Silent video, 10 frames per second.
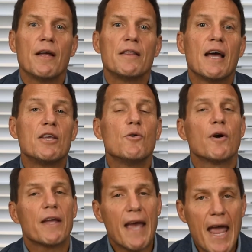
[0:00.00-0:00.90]
that you are
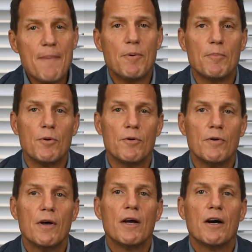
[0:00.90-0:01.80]
capable
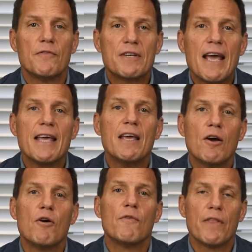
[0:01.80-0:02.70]
of taking
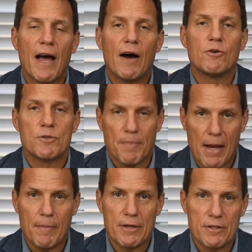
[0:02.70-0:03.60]
over the house
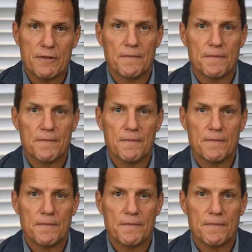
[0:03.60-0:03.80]
payments.